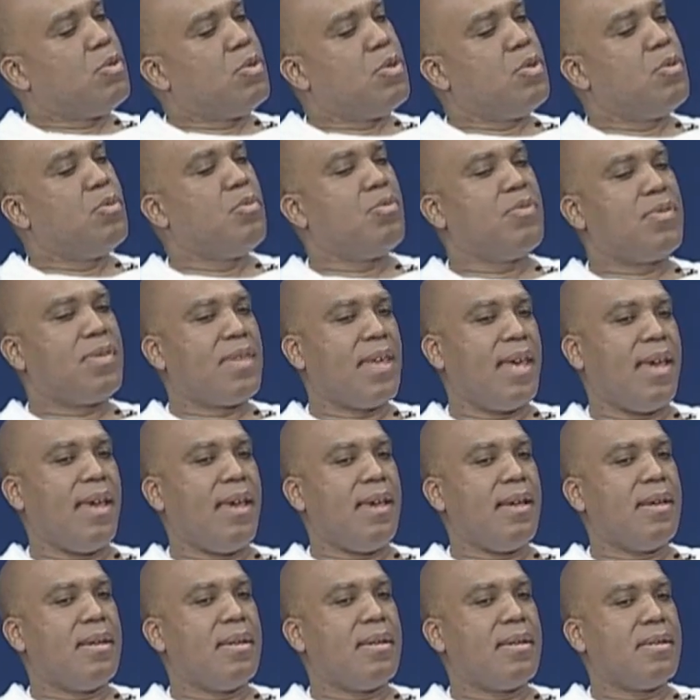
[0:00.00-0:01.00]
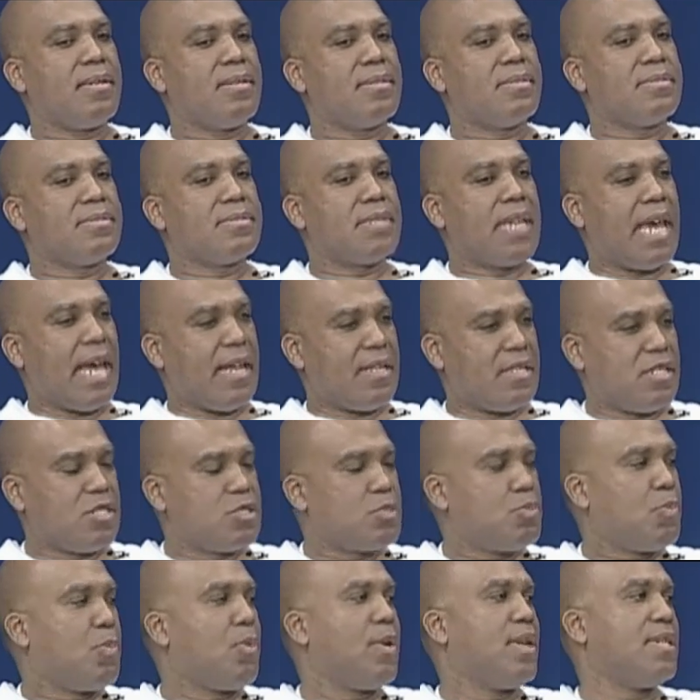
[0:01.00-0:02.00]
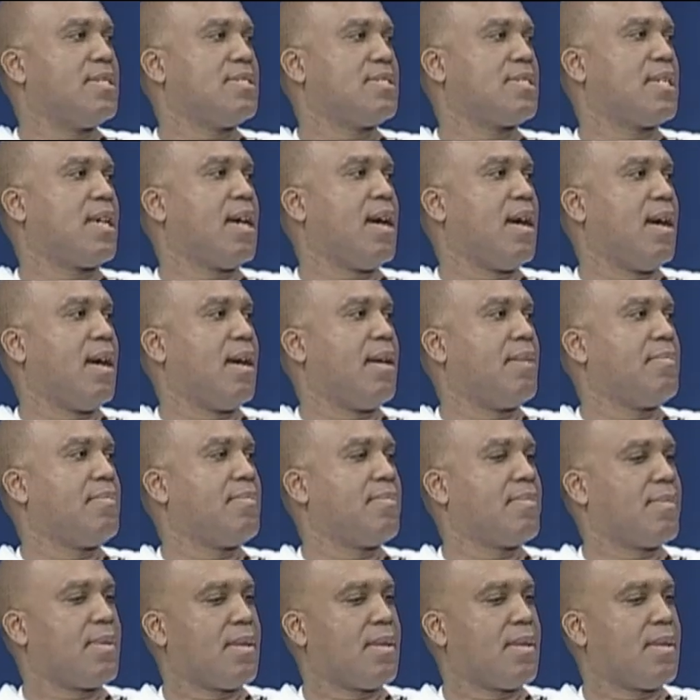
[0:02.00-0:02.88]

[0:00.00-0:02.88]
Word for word: you think at this point in time,